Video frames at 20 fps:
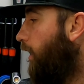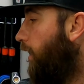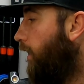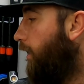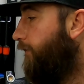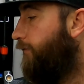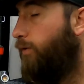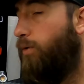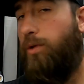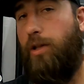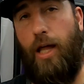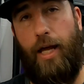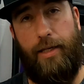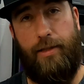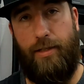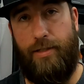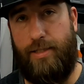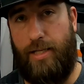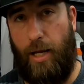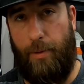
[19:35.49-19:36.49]
If you
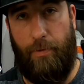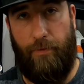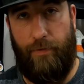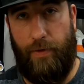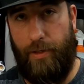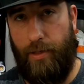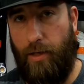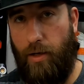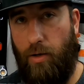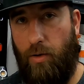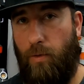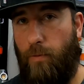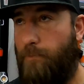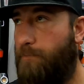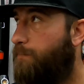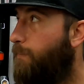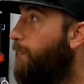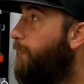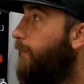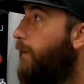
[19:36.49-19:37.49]
like this type of
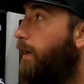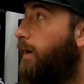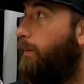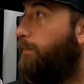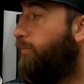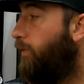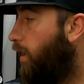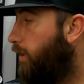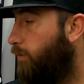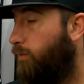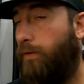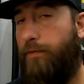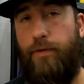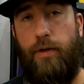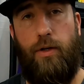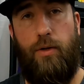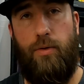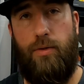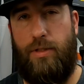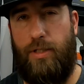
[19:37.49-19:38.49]
video, product
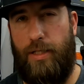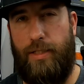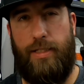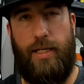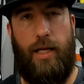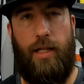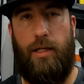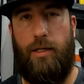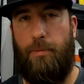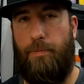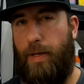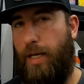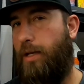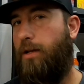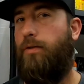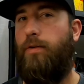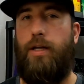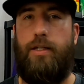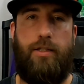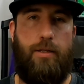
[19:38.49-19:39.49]
reviews, detailing,
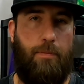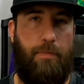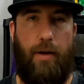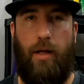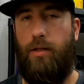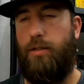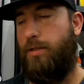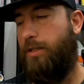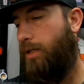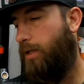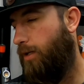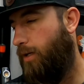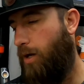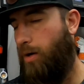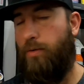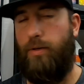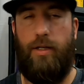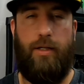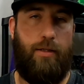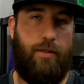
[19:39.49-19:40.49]
paint correction, polishing,
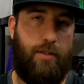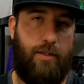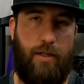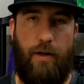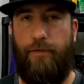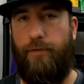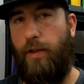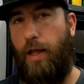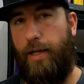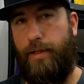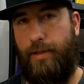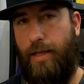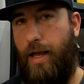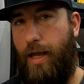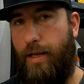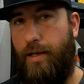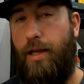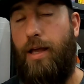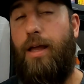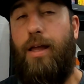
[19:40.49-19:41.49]
coating, stuff like
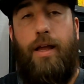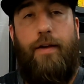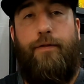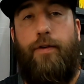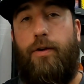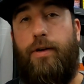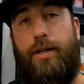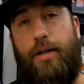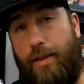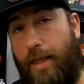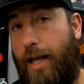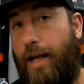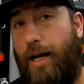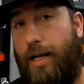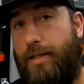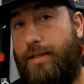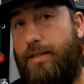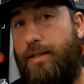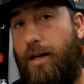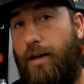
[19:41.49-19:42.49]
that, if you're into that
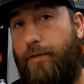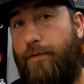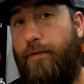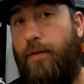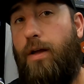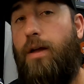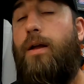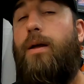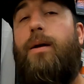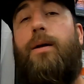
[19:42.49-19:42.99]
kind of stuff,